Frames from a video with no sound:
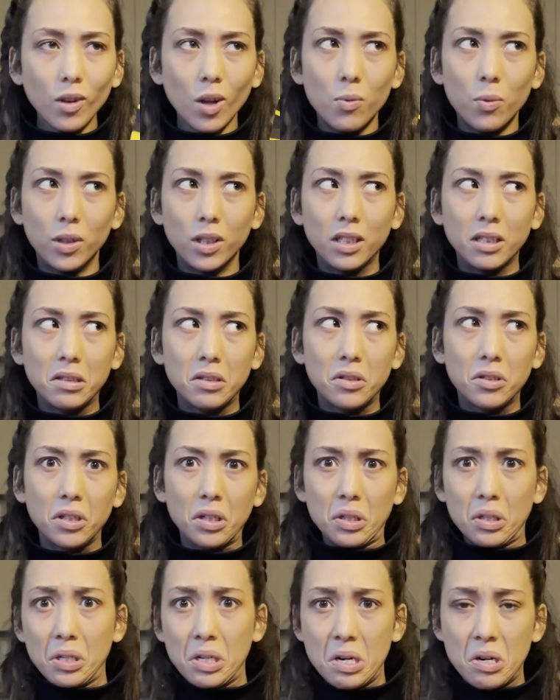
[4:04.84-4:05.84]
what, like
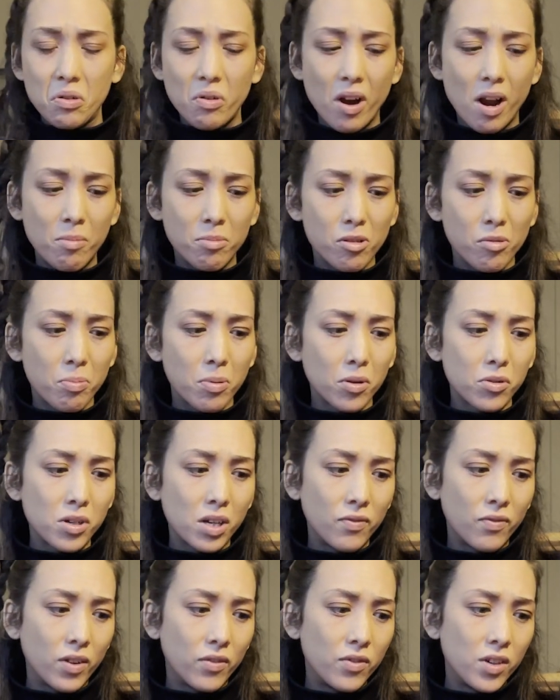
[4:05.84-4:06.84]
16 grams of
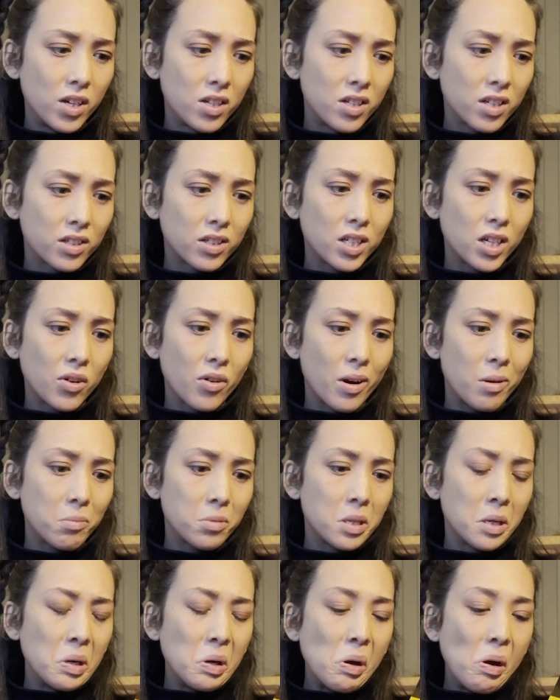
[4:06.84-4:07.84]
protein? 15, 16
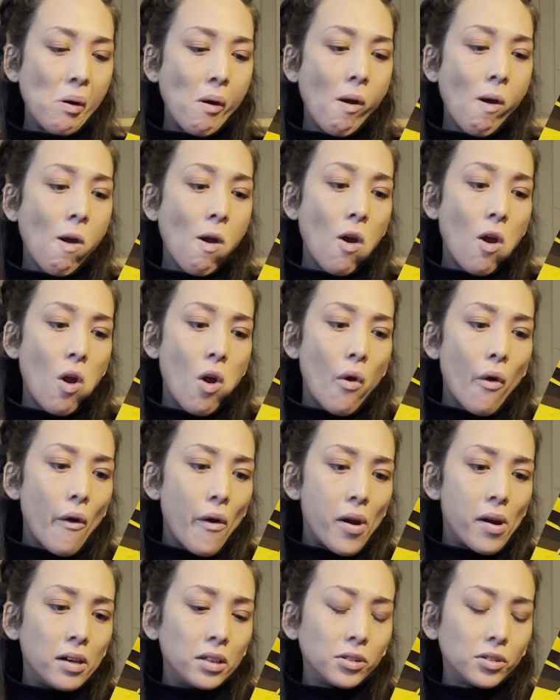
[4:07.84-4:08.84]
grams?
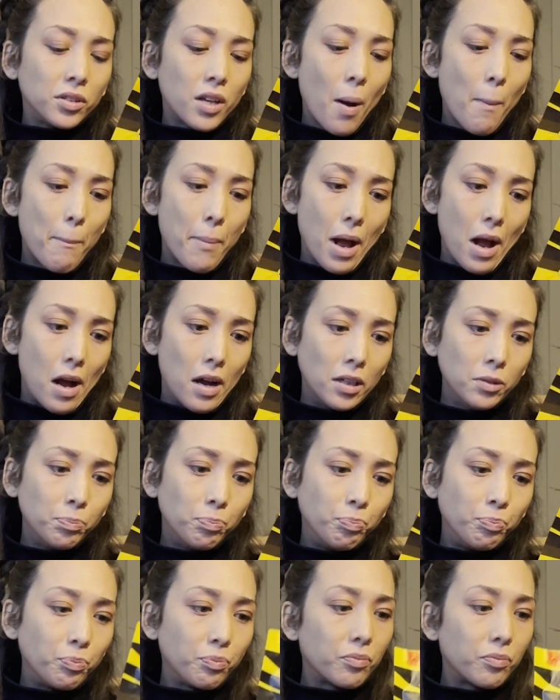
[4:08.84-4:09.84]
Not bad.